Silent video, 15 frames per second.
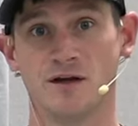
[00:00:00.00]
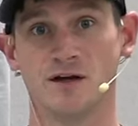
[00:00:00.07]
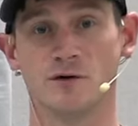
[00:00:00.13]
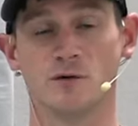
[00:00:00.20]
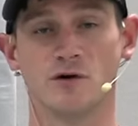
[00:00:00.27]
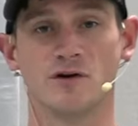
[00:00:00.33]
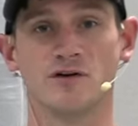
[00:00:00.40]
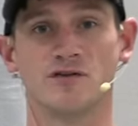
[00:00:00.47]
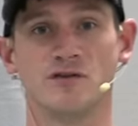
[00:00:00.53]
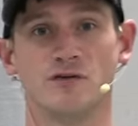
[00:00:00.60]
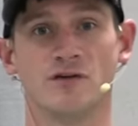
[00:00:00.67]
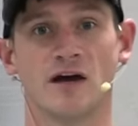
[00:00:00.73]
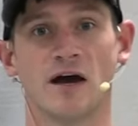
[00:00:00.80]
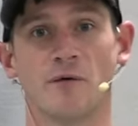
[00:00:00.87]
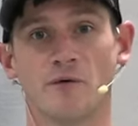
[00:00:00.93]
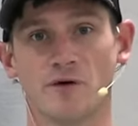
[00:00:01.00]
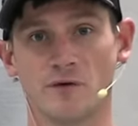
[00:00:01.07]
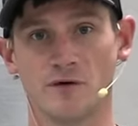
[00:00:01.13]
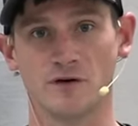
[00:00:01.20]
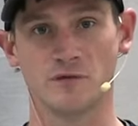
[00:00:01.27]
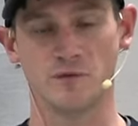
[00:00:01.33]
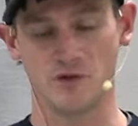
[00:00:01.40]
In order to do that, we're
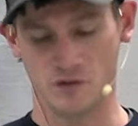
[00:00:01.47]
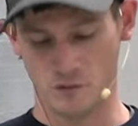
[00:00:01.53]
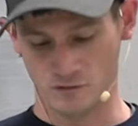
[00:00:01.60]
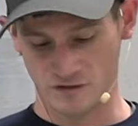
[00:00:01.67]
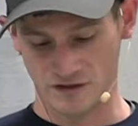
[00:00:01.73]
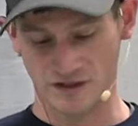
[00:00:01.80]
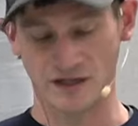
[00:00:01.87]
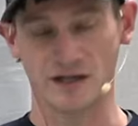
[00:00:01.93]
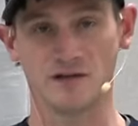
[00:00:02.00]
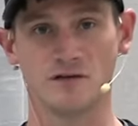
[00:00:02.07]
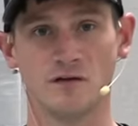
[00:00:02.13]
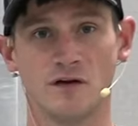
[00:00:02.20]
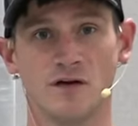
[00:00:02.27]
going to be using a